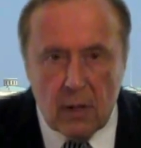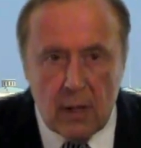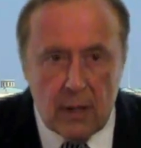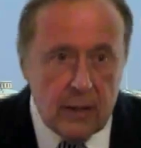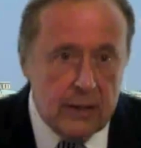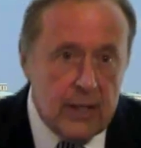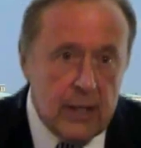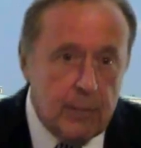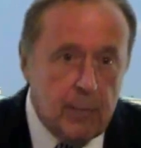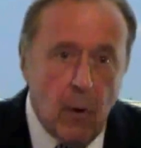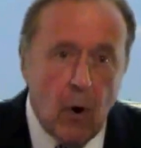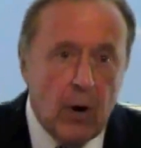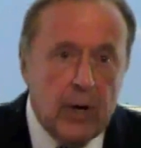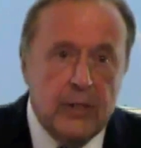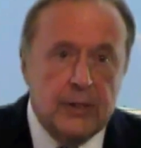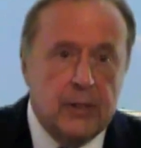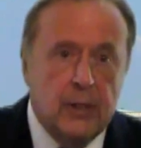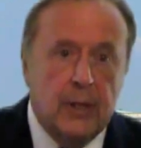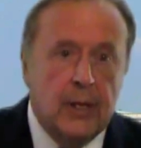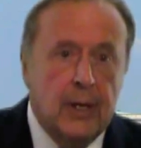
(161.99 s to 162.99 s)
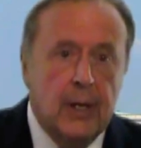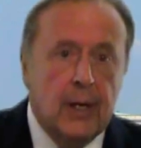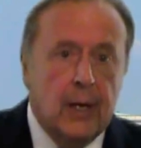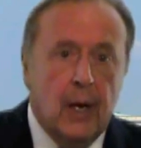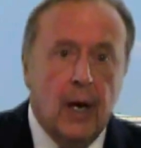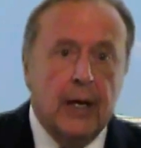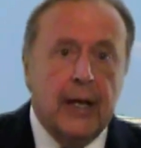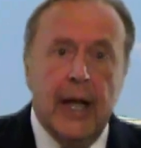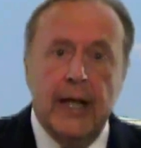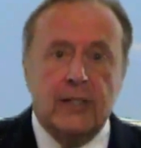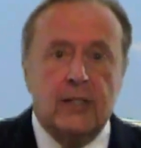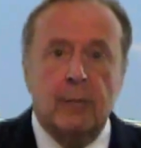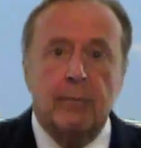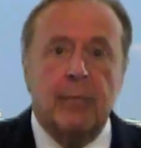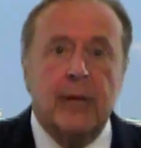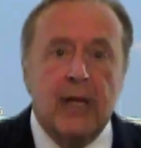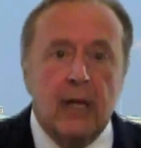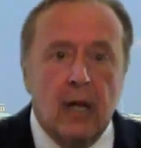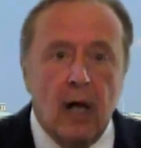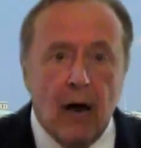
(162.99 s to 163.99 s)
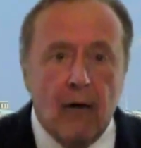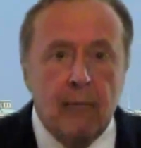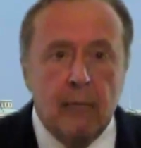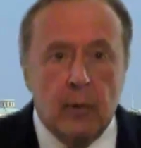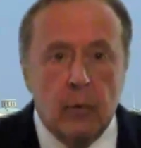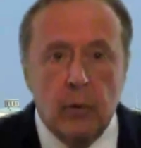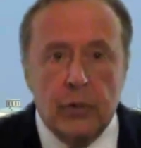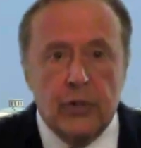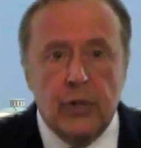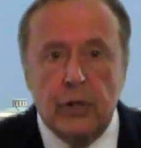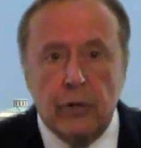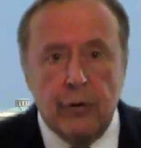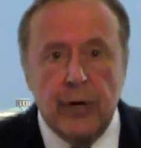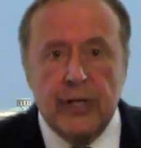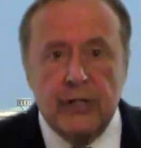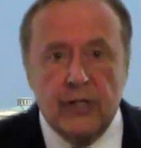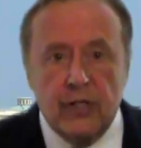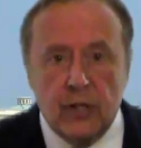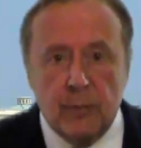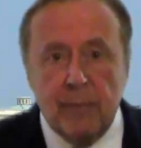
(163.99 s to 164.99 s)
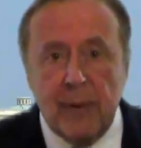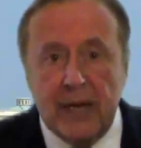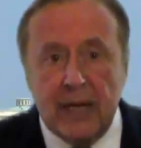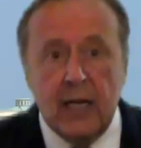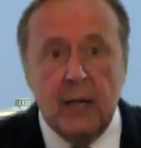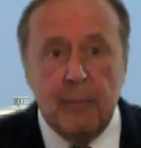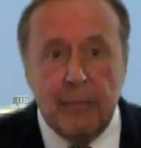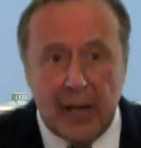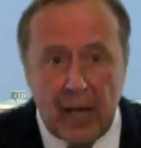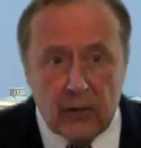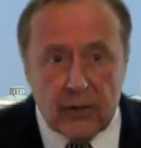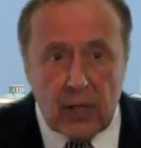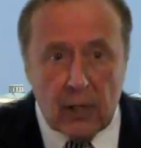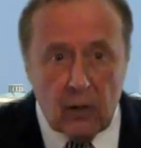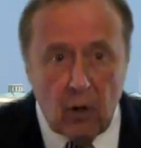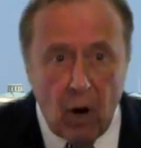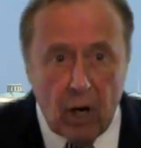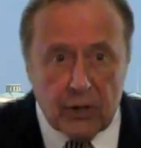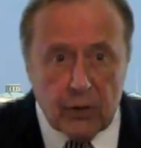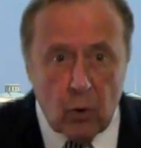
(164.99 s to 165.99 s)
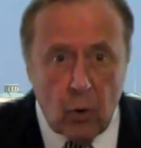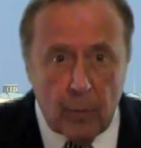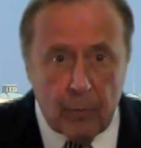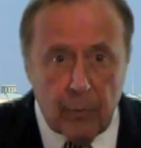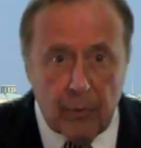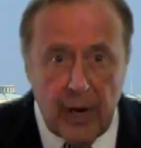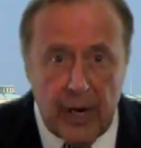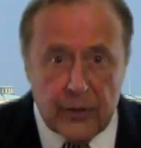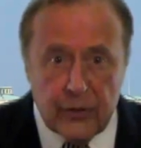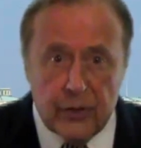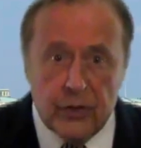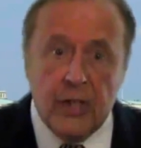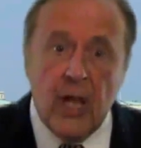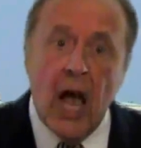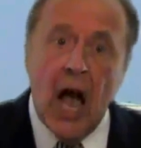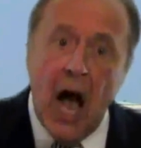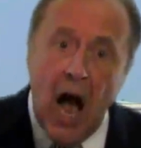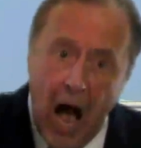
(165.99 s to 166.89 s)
The Tea Party is against a big government which increases spending and bails out large corporations.